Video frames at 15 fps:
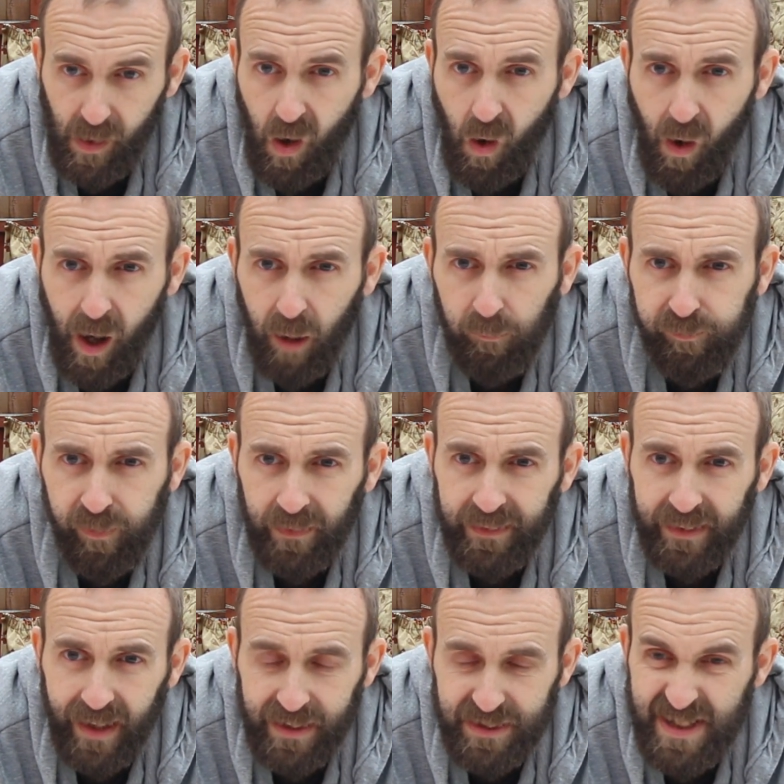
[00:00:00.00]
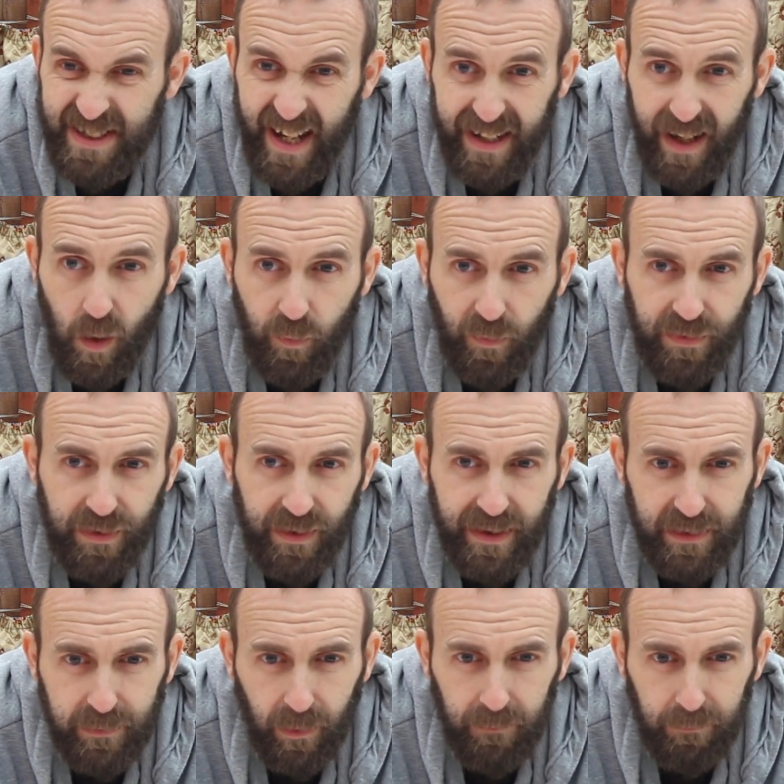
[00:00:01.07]
I'll help funding actually getting over to
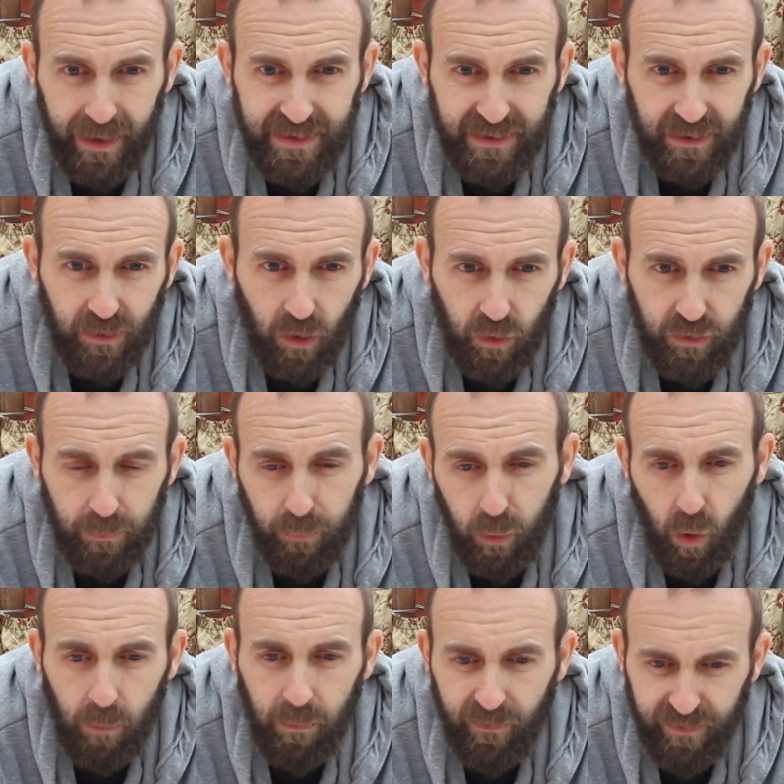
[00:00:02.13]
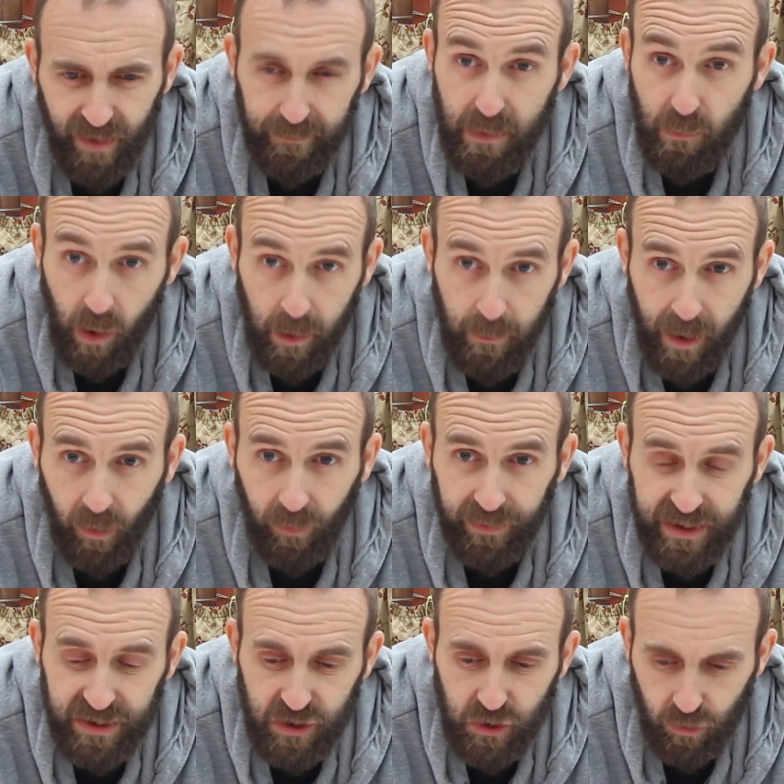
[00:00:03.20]
these places, or support my family when I'm out on
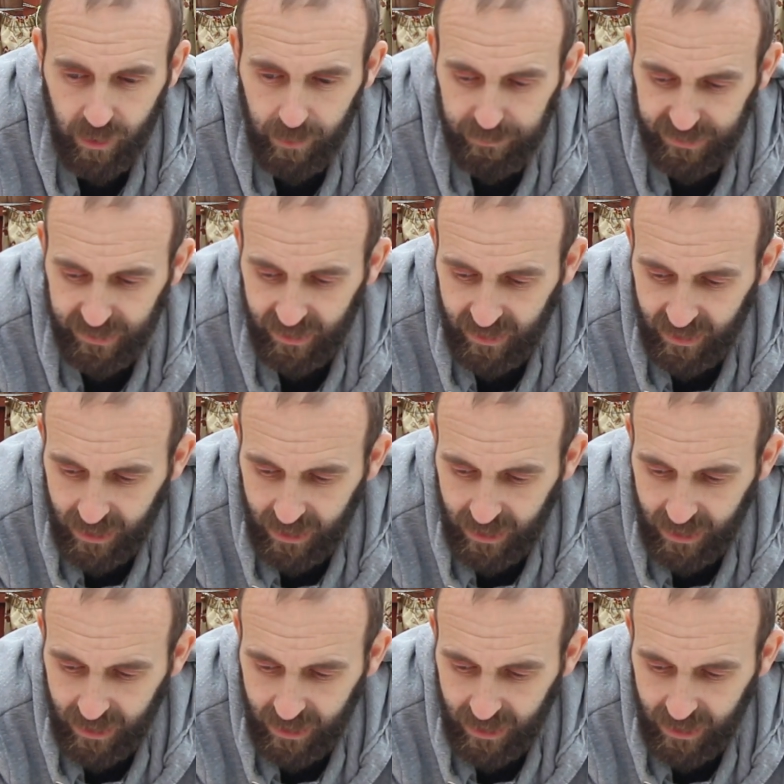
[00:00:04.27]
these trips,